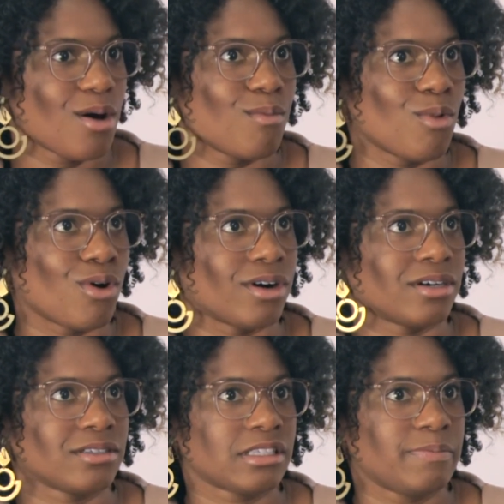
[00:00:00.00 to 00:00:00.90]

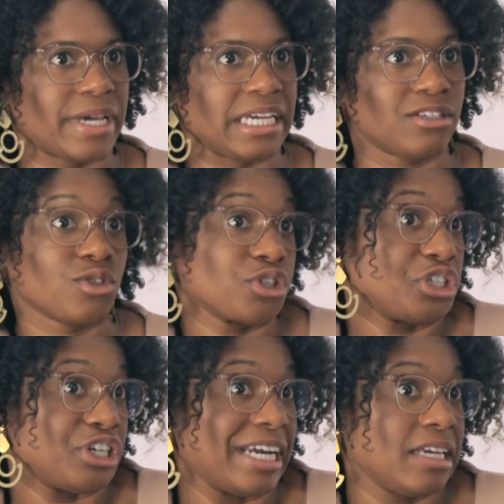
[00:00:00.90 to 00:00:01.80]
more space, or
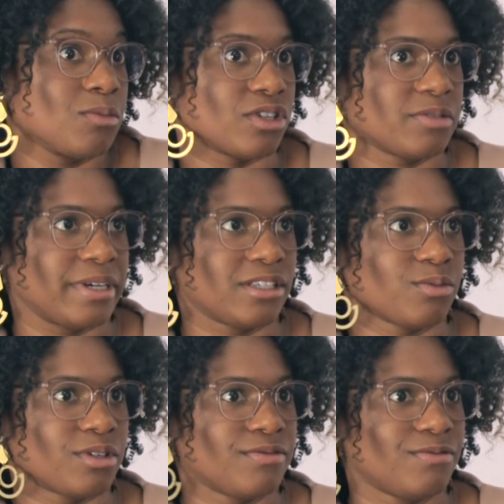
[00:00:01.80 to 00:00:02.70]
creating more space
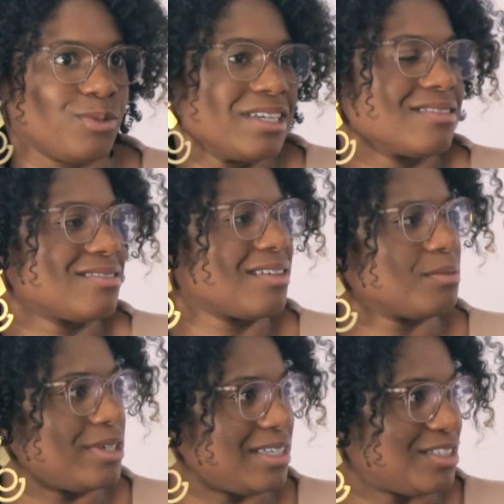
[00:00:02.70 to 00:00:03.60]
where we can
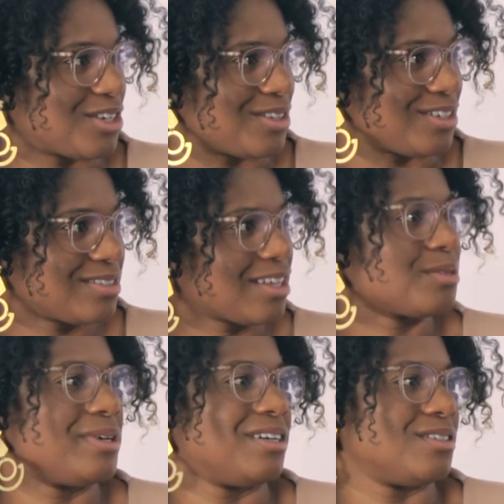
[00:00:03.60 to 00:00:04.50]
celebrate each other,
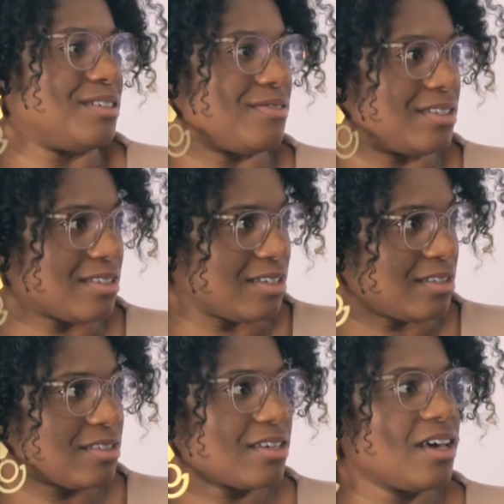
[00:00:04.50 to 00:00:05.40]
celebrate our
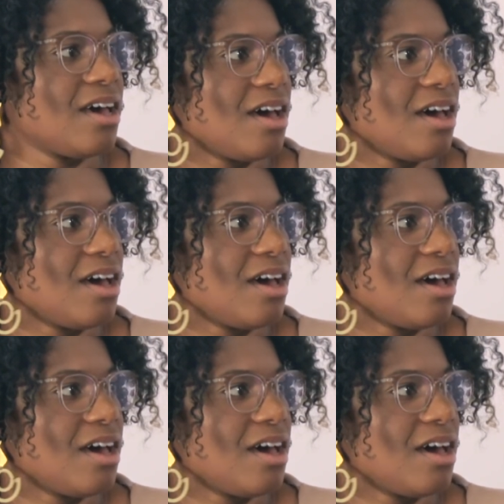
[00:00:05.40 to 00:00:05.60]
differences. Yeah.